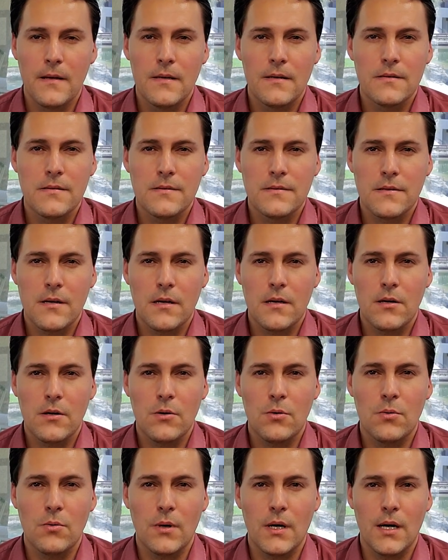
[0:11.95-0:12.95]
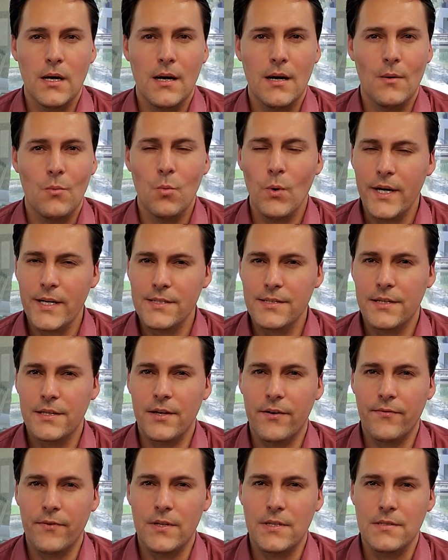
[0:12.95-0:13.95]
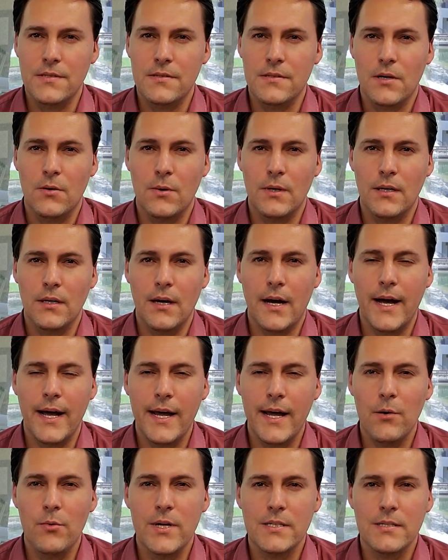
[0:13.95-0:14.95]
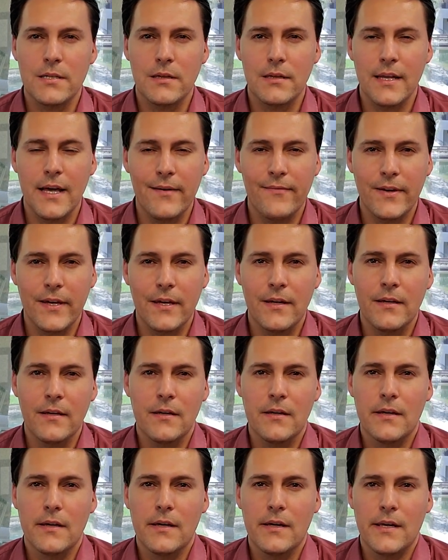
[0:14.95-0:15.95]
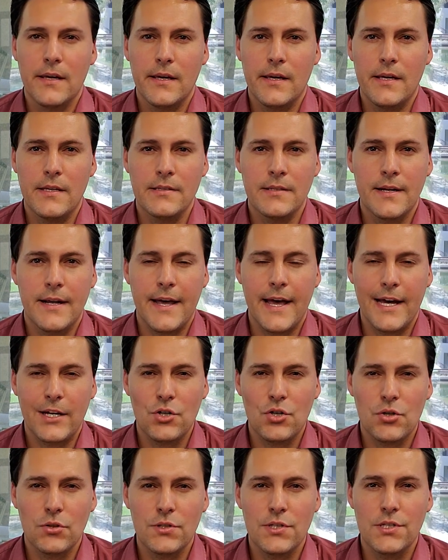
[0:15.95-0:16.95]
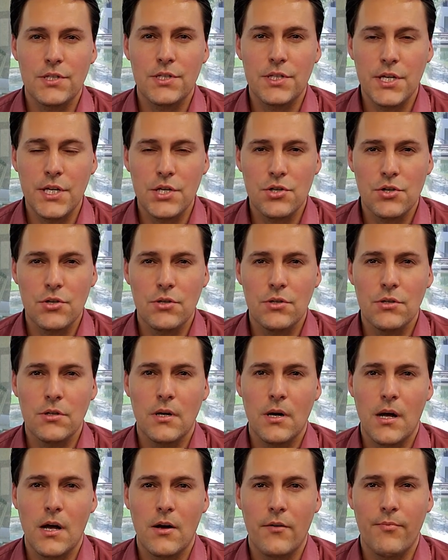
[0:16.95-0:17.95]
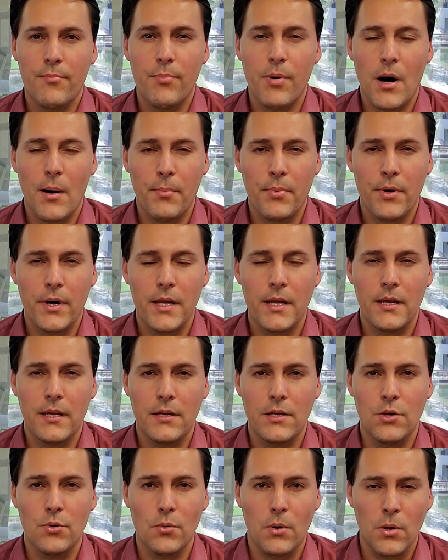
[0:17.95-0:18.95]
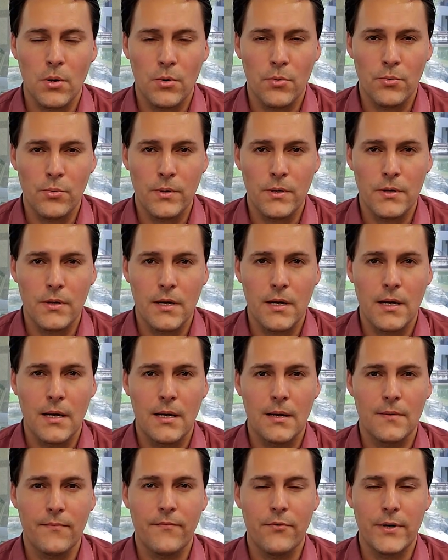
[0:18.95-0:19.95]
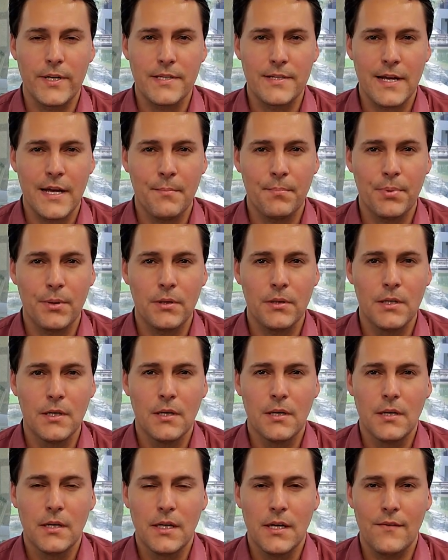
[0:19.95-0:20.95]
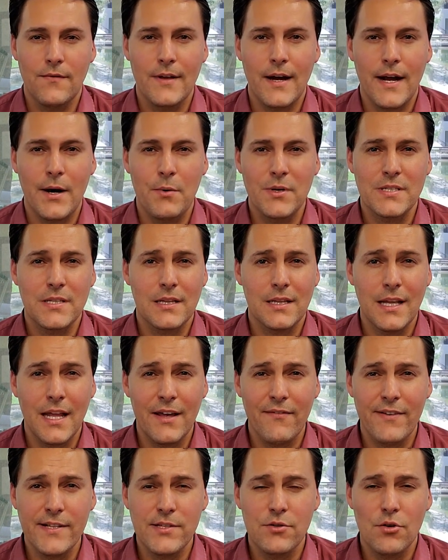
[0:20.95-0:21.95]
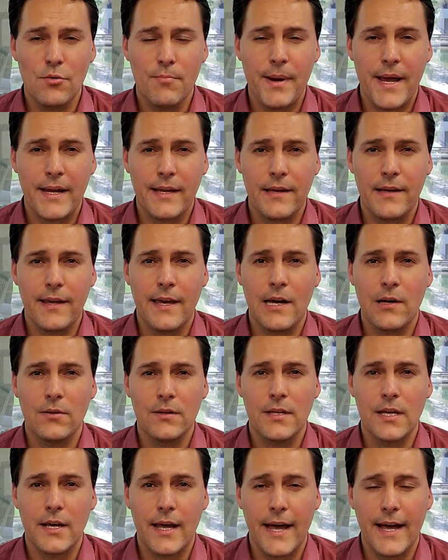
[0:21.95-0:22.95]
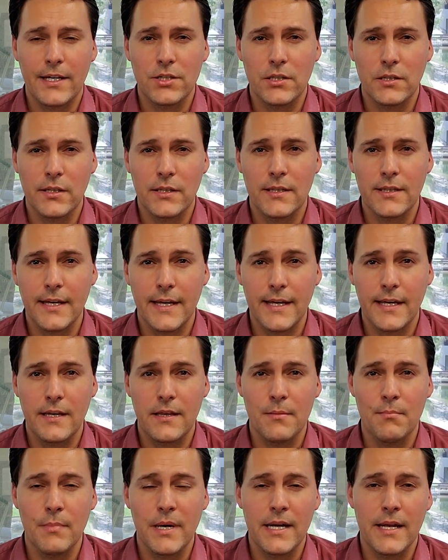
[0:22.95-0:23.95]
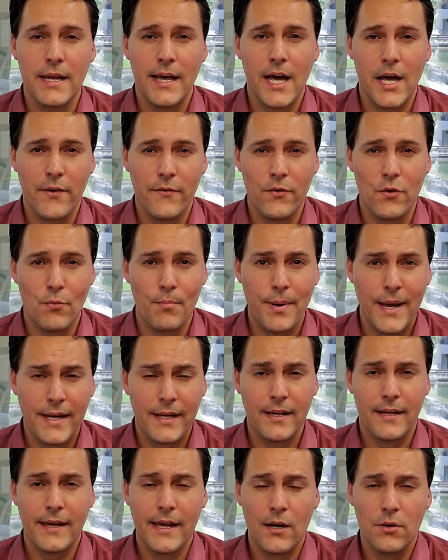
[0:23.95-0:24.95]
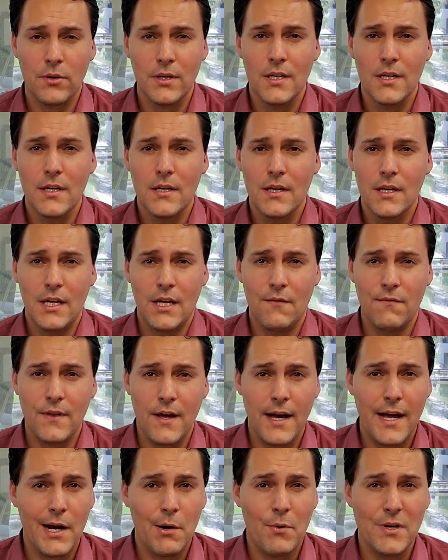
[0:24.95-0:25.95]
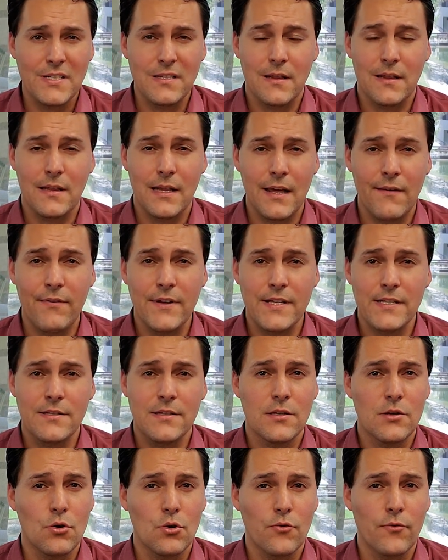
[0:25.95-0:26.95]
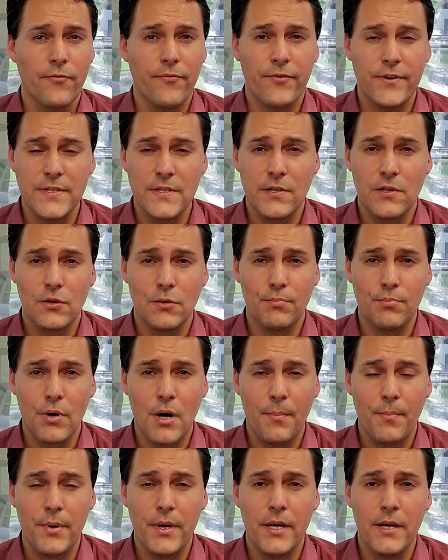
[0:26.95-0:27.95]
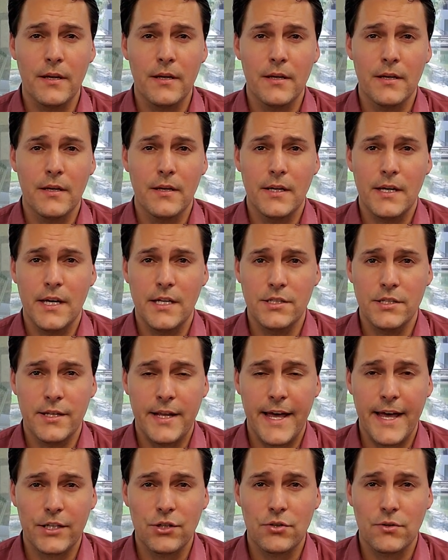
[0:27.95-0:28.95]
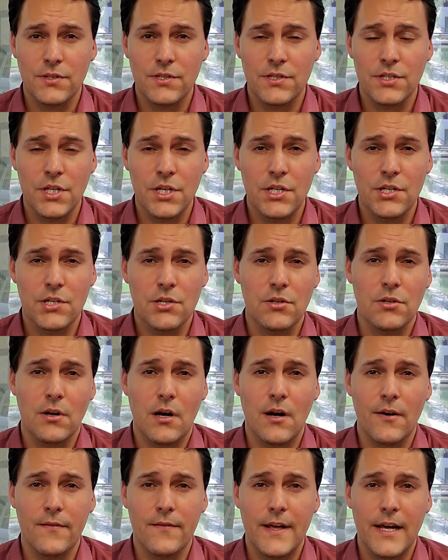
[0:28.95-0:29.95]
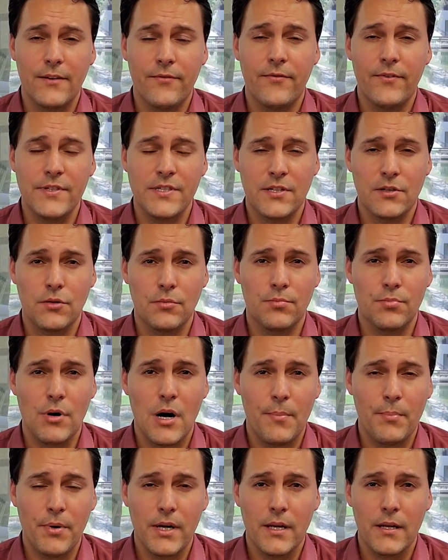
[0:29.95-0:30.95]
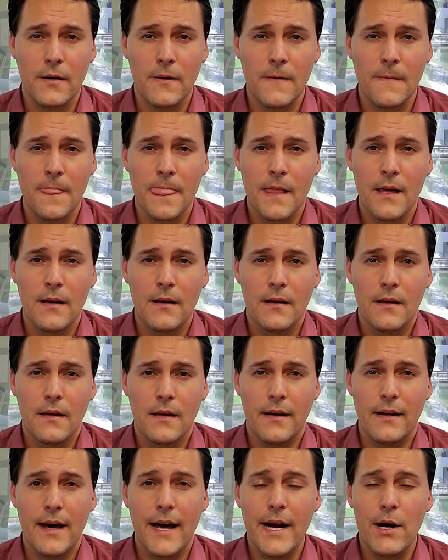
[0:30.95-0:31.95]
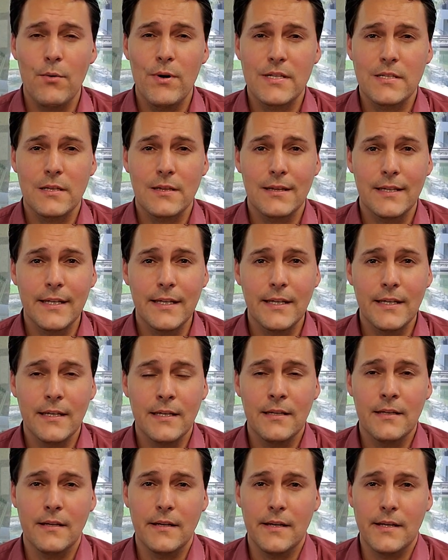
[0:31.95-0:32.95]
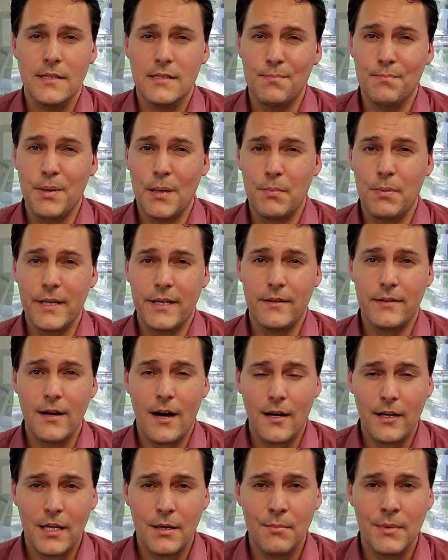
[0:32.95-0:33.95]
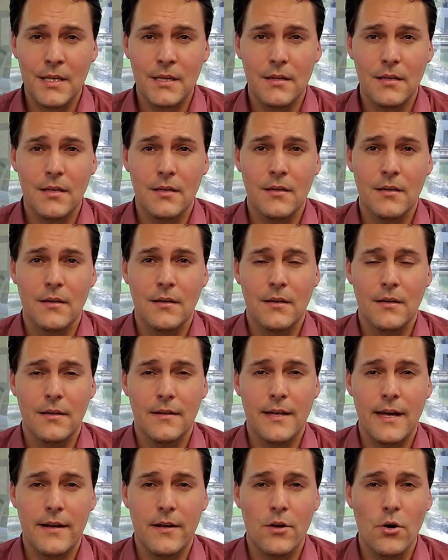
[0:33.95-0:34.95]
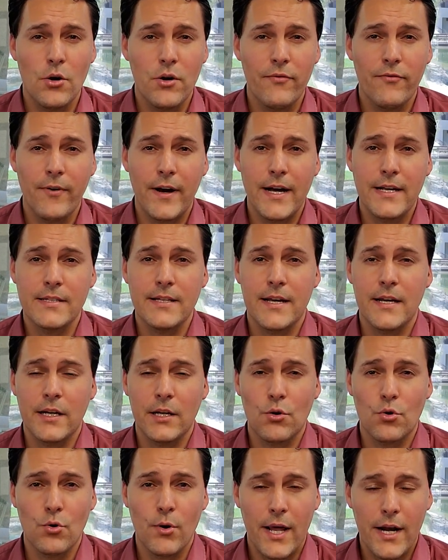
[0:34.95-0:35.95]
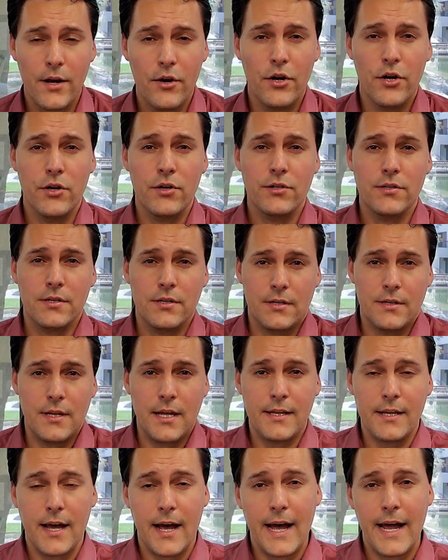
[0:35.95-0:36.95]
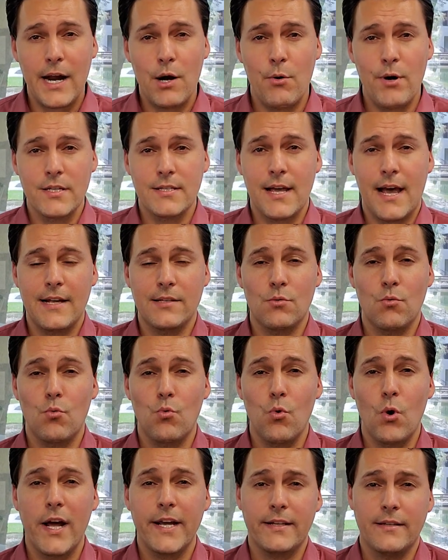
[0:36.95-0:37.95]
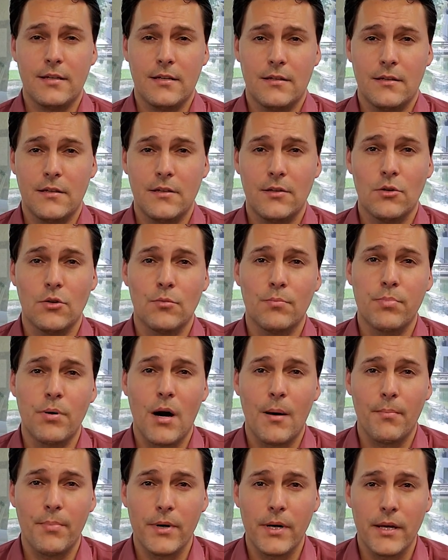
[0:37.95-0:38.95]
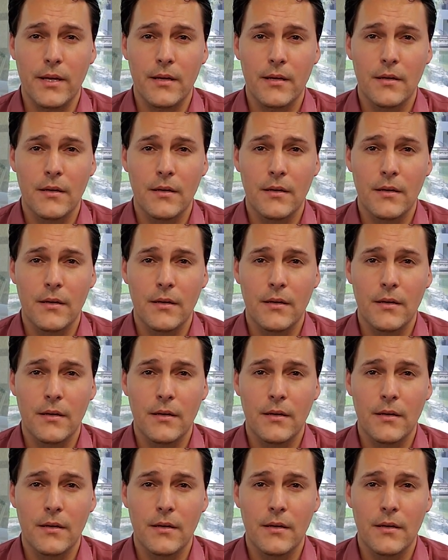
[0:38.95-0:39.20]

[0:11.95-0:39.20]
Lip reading: So, what is the difference? So, IRS levy is an actual seizure of property you own. For example, if the IRS levies your bank account, they actually take the money out of your bank account. If the IRS levies your physical property, it's an actual seizure of that physical property. An IRS lien is a public document that notifies any creditors that the IRS has a right to your property.